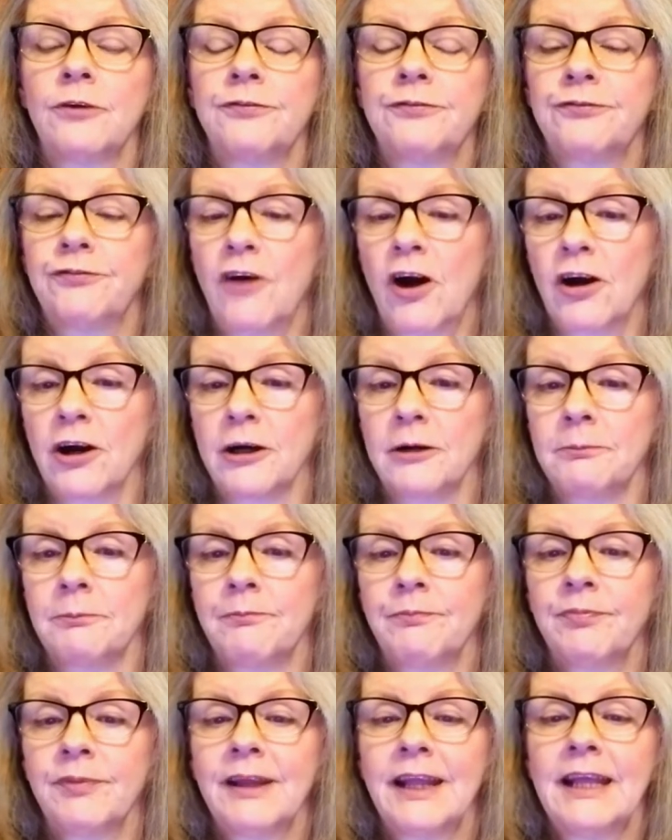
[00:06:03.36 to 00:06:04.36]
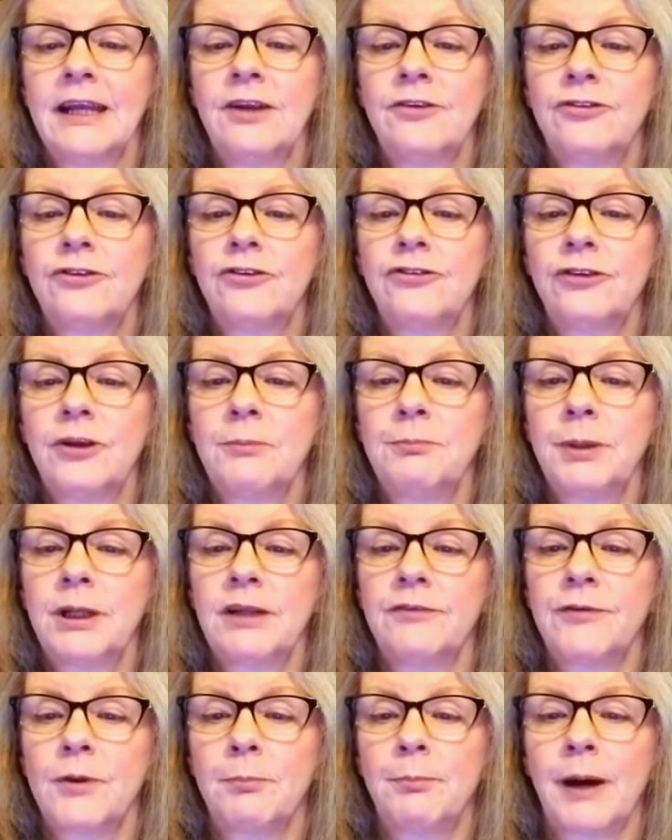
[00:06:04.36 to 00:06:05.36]
a farm, it is a symbol
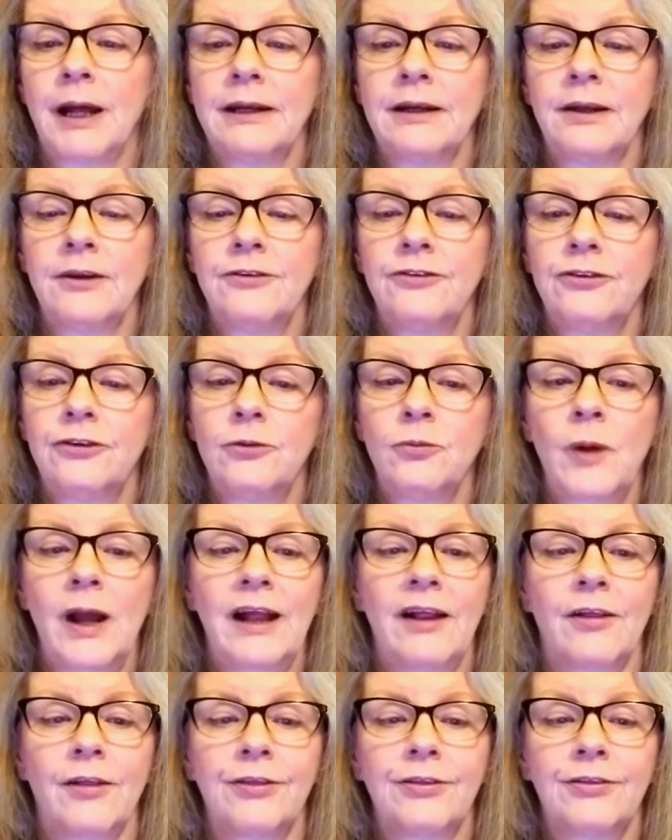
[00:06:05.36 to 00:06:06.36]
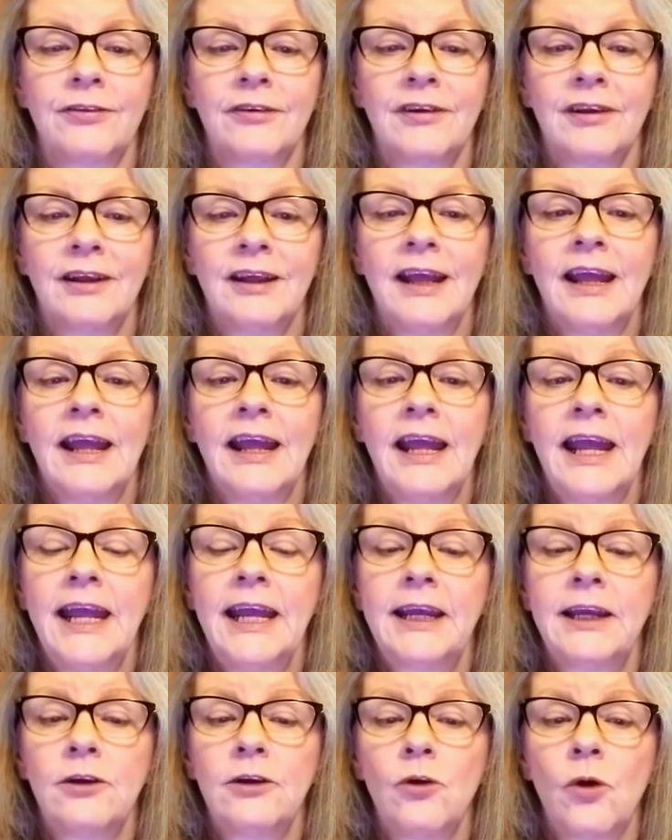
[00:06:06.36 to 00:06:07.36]
of abundance and wealth.
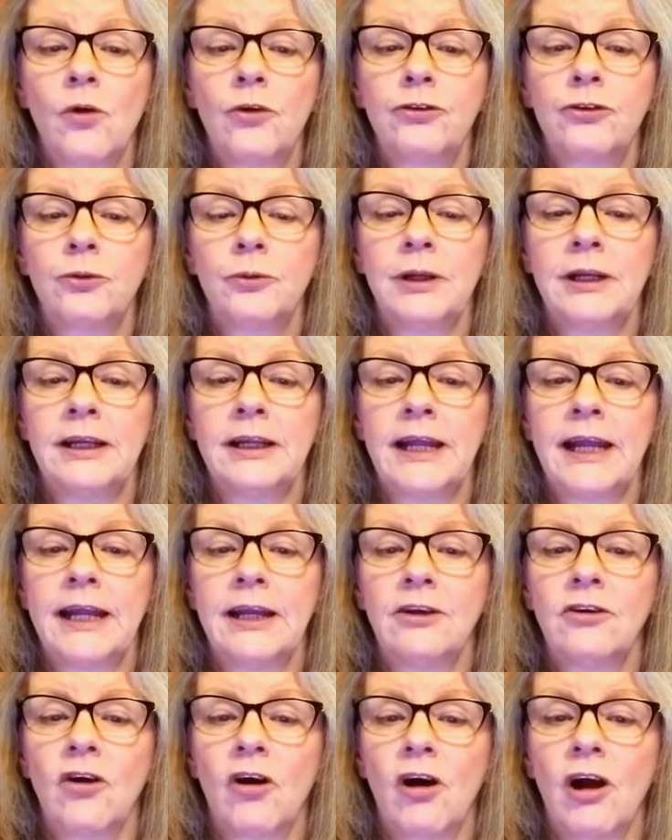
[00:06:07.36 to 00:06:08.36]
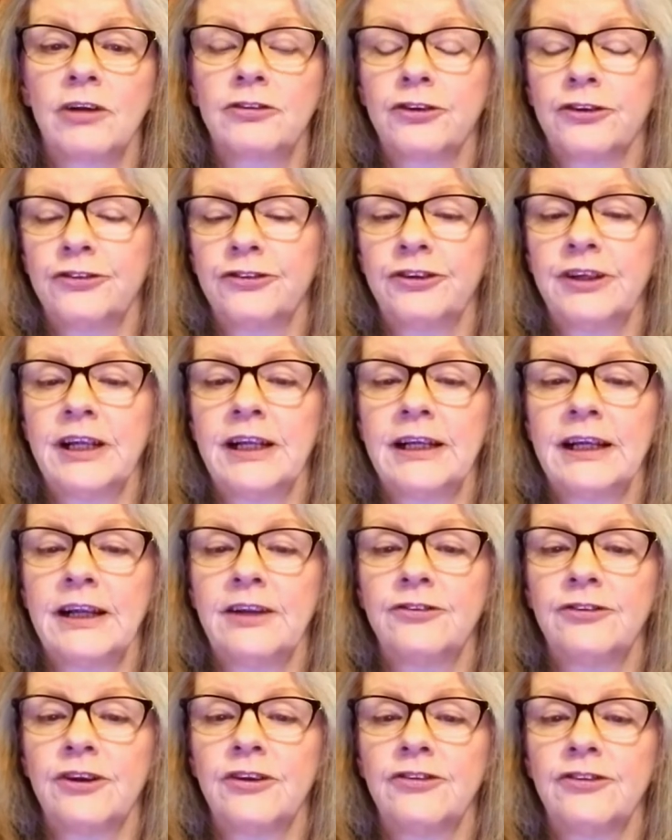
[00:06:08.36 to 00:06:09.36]
It can also indicate cautious
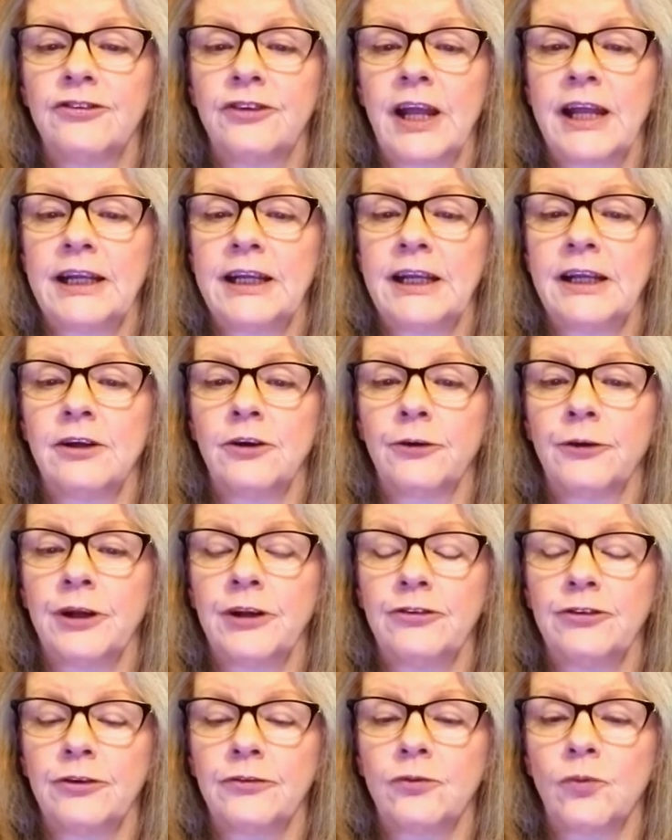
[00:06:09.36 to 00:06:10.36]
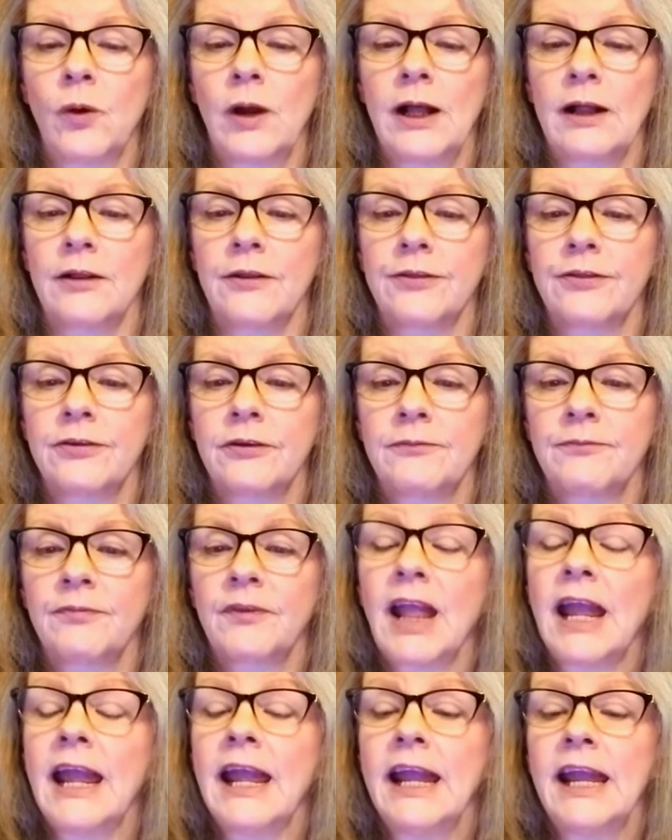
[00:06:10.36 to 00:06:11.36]
dealings and steady increase of wealth.
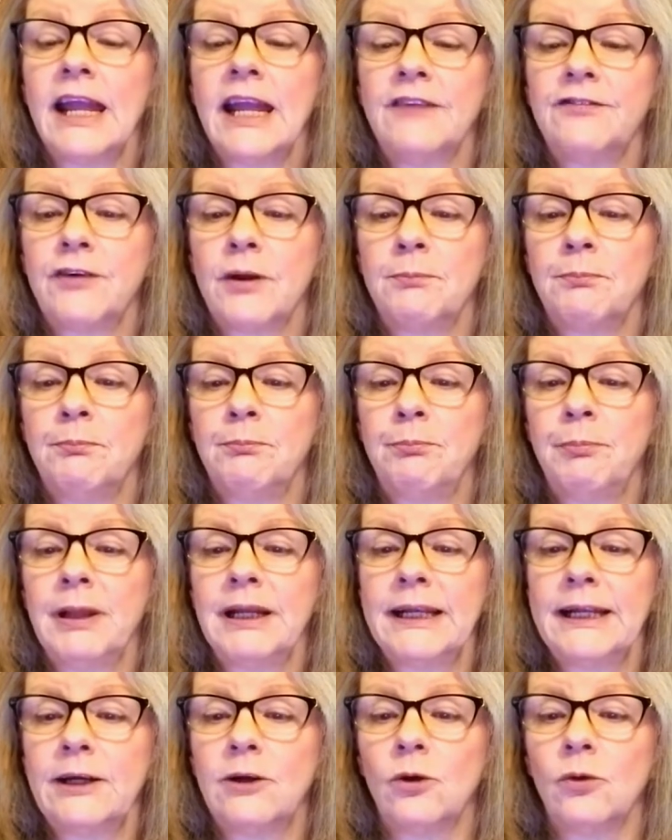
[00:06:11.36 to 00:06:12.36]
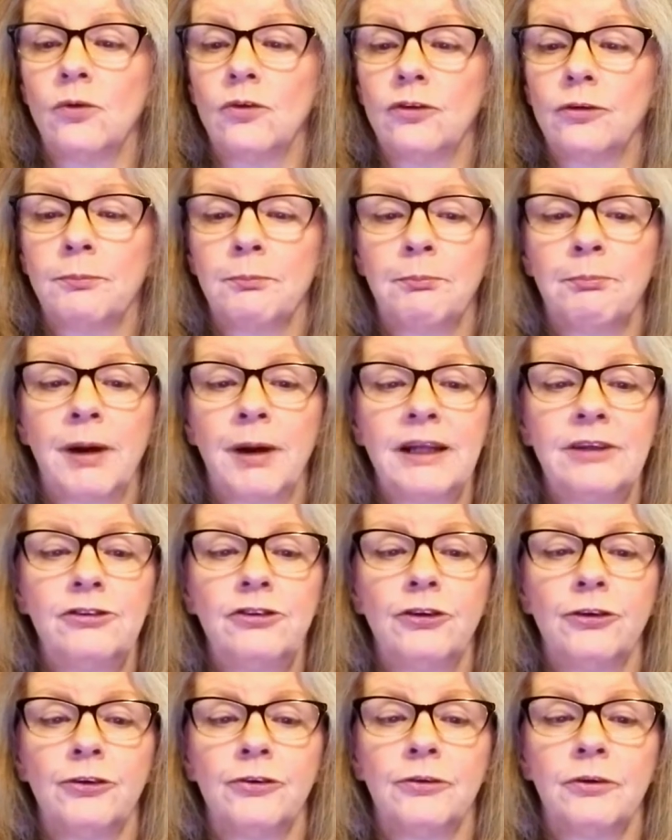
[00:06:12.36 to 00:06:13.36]
If a billy goat
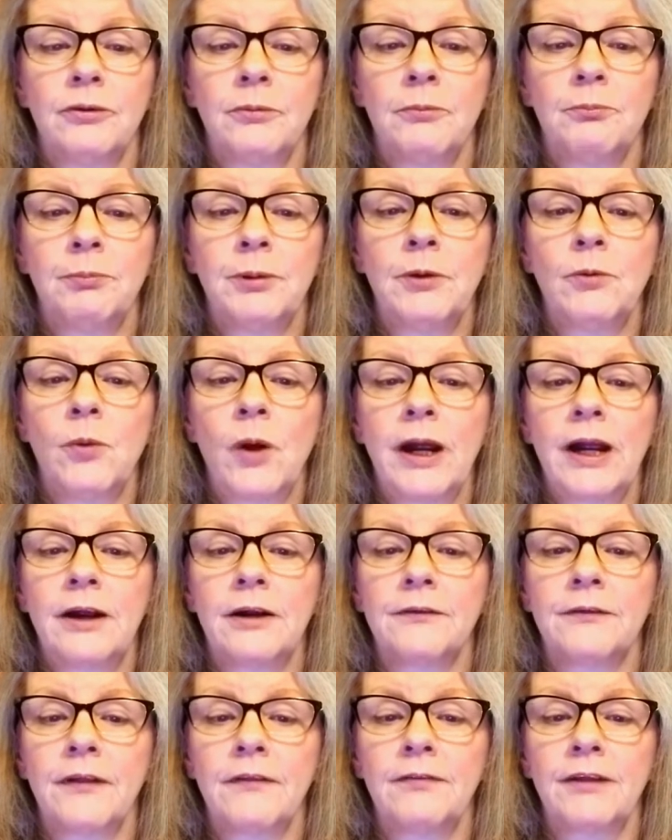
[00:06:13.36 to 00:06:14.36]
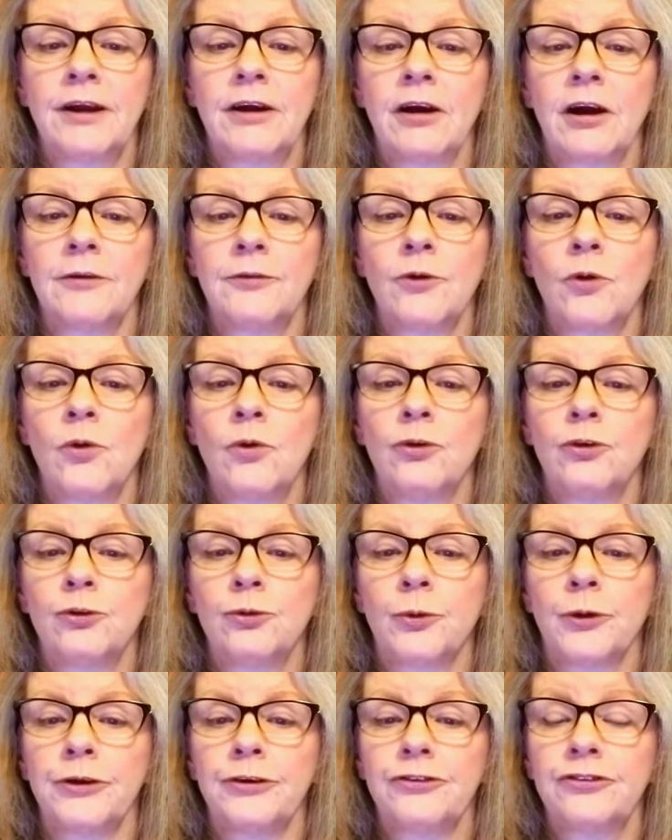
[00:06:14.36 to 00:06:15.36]
butts you, Beware that there are those
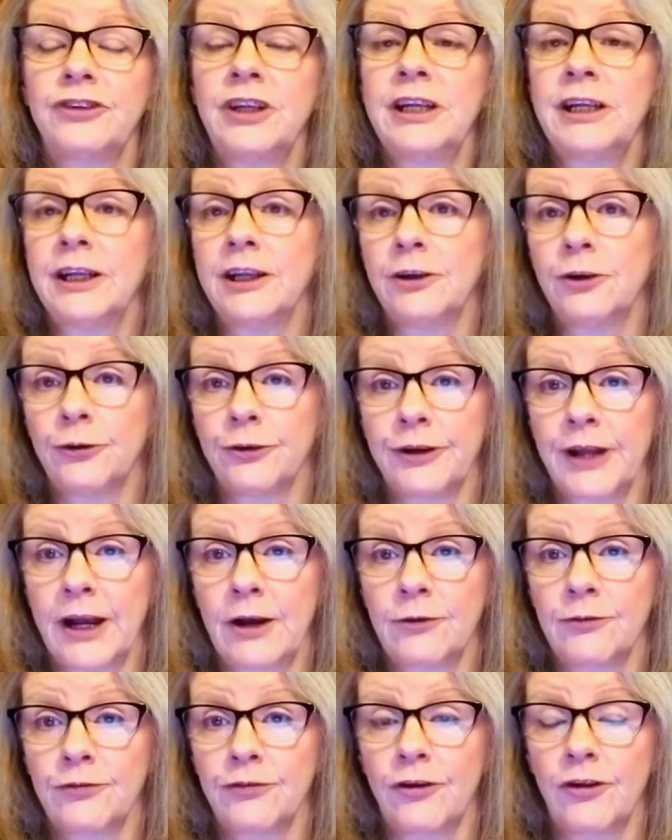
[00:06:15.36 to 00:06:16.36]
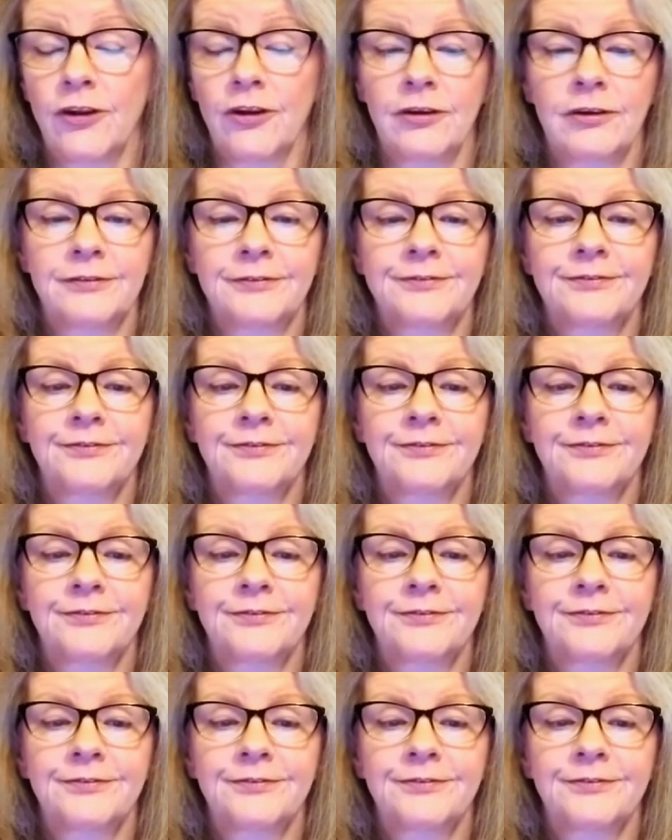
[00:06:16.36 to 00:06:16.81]
who are seeking your downfall.